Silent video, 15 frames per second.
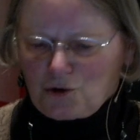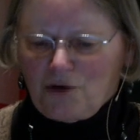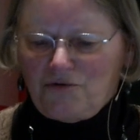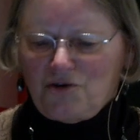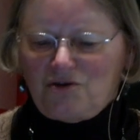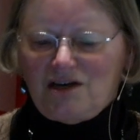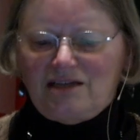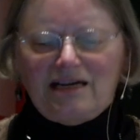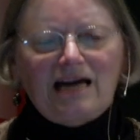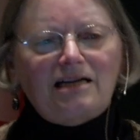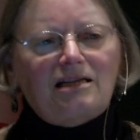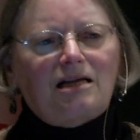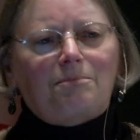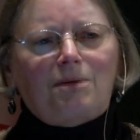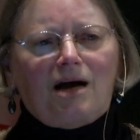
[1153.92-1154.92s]
if you see data
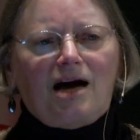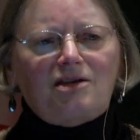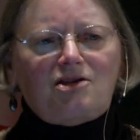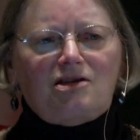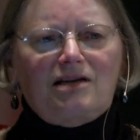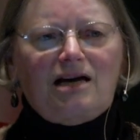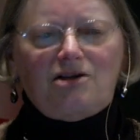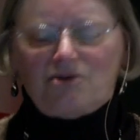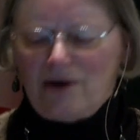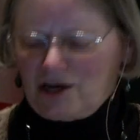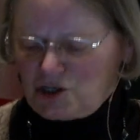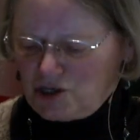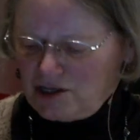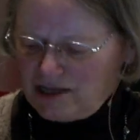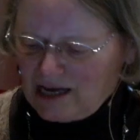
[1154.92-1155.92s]
that plots in that
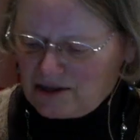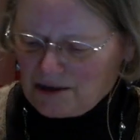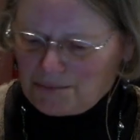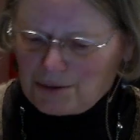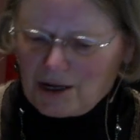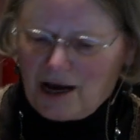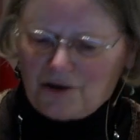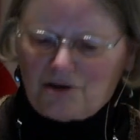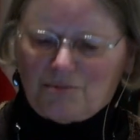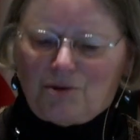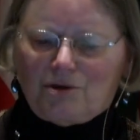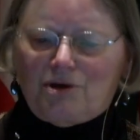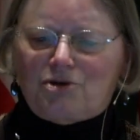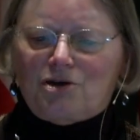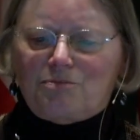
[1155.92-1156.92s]
direction, that's a plausible
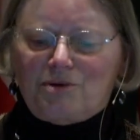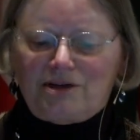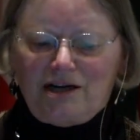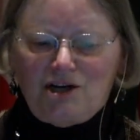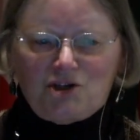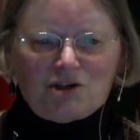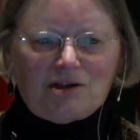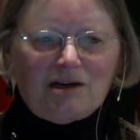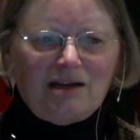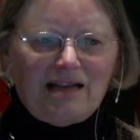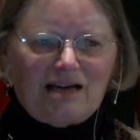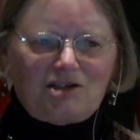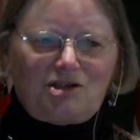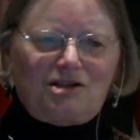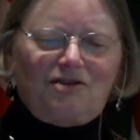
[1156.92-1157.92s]
interpretation.
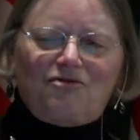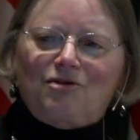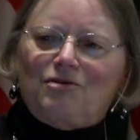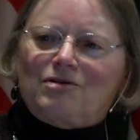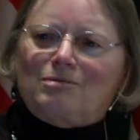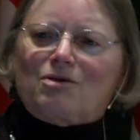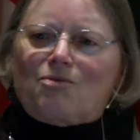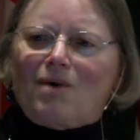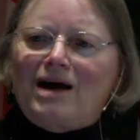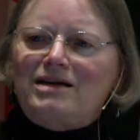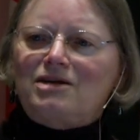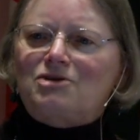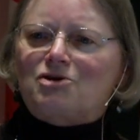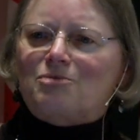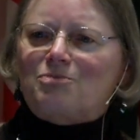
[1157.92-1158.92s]
That's different from a right
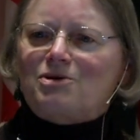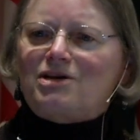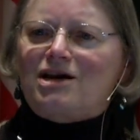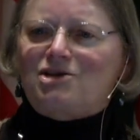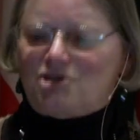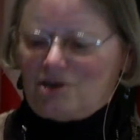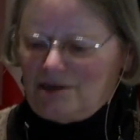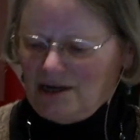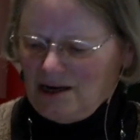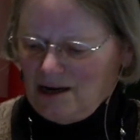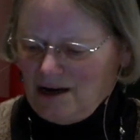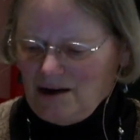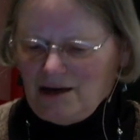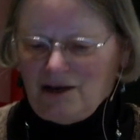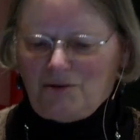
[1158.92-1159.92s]
interpretation.
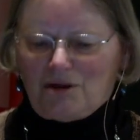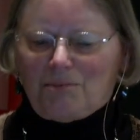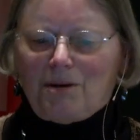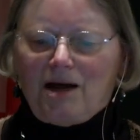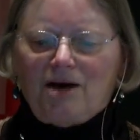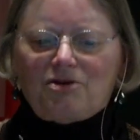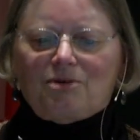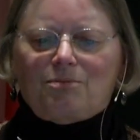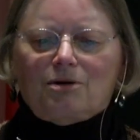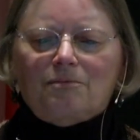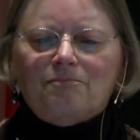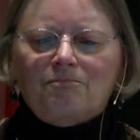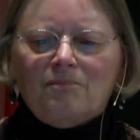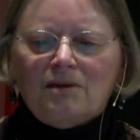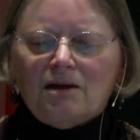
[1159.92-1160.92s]
It's the plausible.
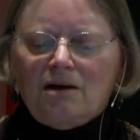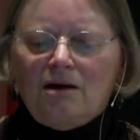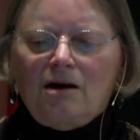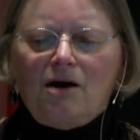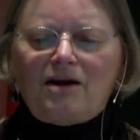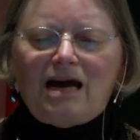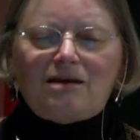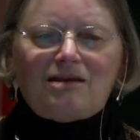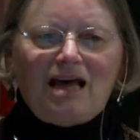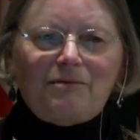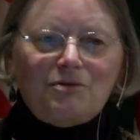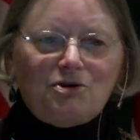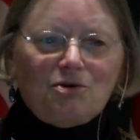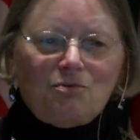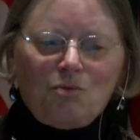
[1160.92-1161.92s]
Okay, so that
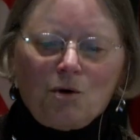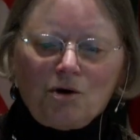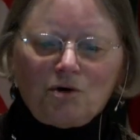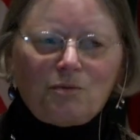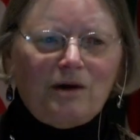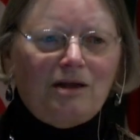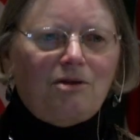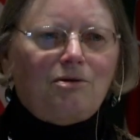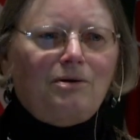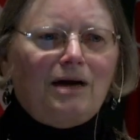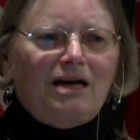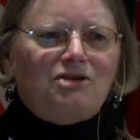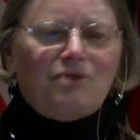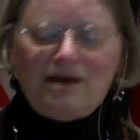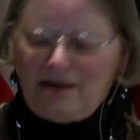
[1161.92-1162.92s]
was your whirlwind through
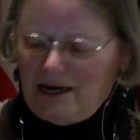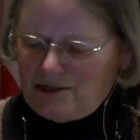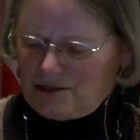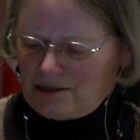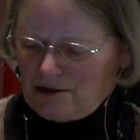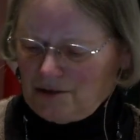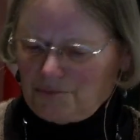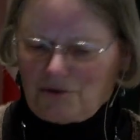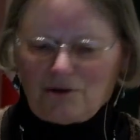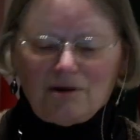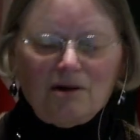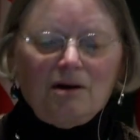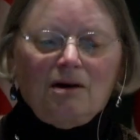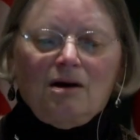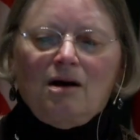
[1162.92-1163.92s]
nitrate isotopes.
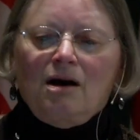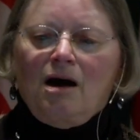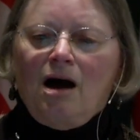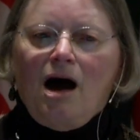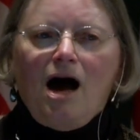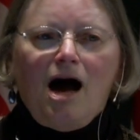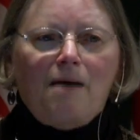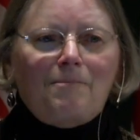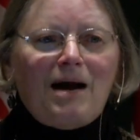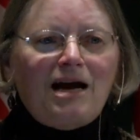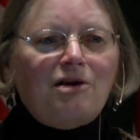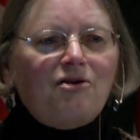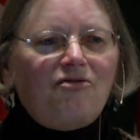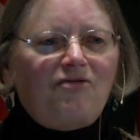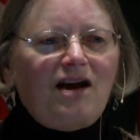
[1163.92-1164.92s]
My
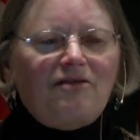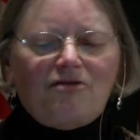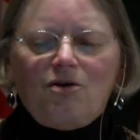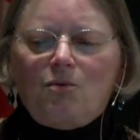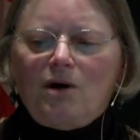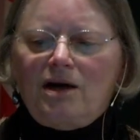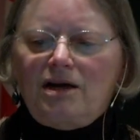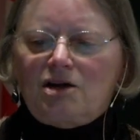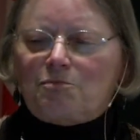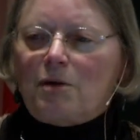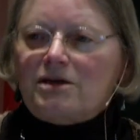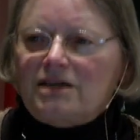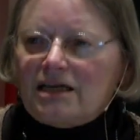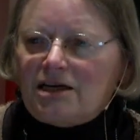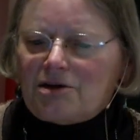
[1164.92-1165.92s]
other favorite one is
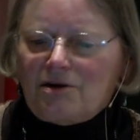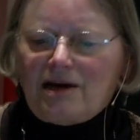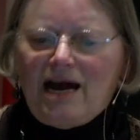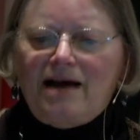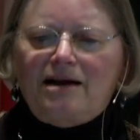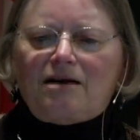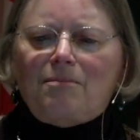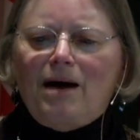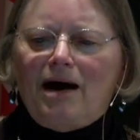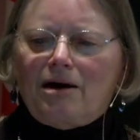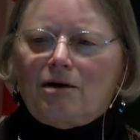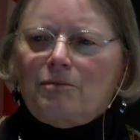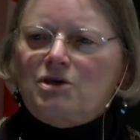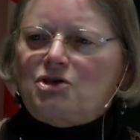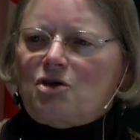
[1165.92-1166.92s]
particulate organic matter,
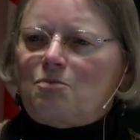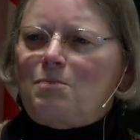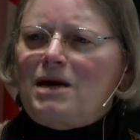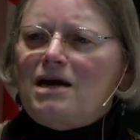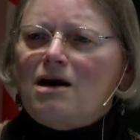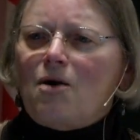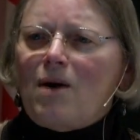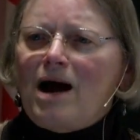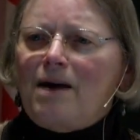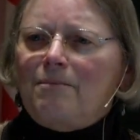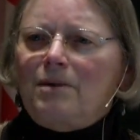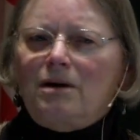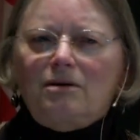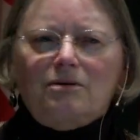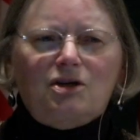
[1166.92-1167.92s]
which is POM,
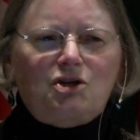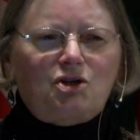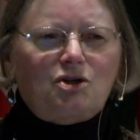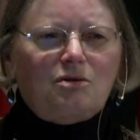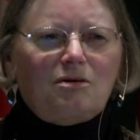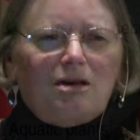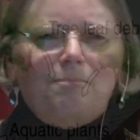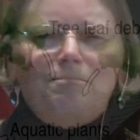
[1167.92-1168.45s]
which some